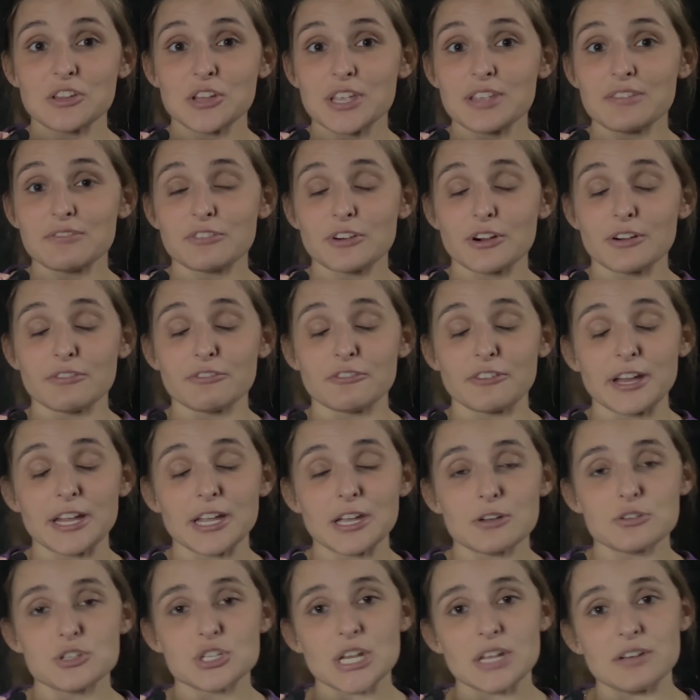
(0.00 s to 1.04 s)
looking for a
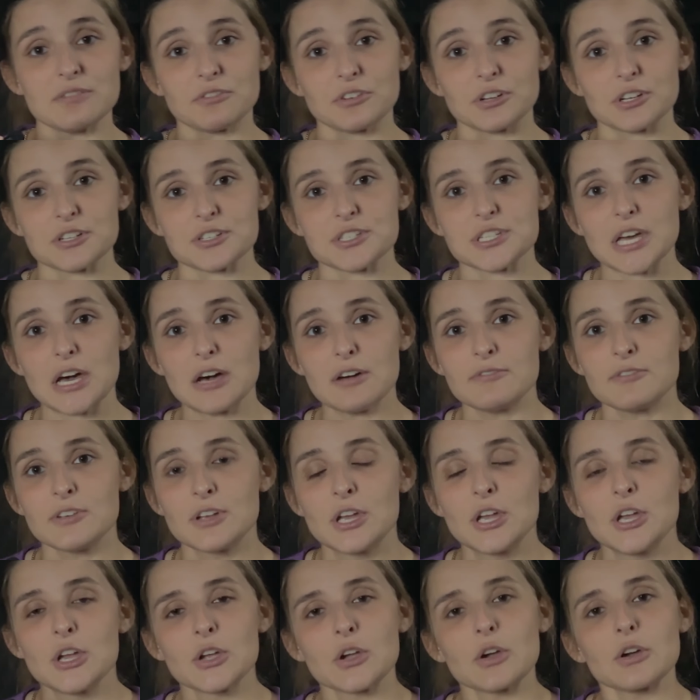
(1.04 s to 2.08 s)
Franco chain for yourself,
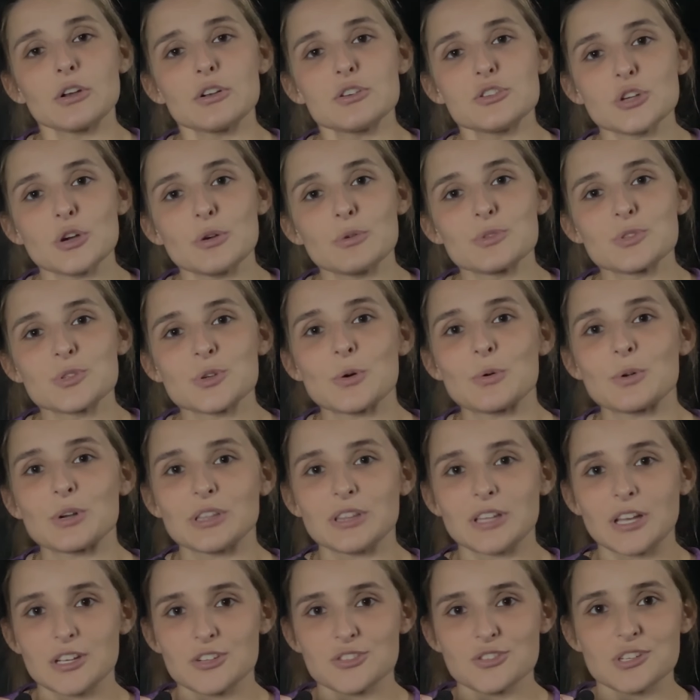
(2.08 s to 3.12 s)
go to
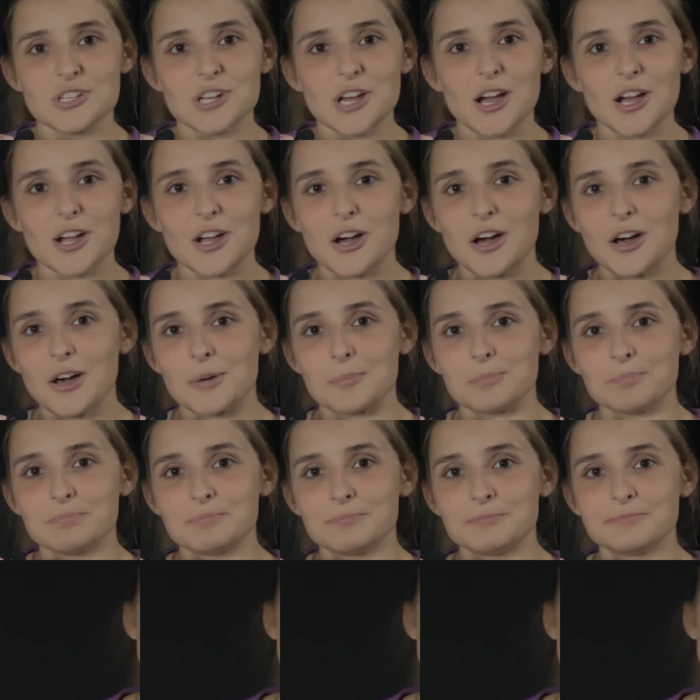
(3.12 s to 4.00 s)
jonesgoldenluxury.com.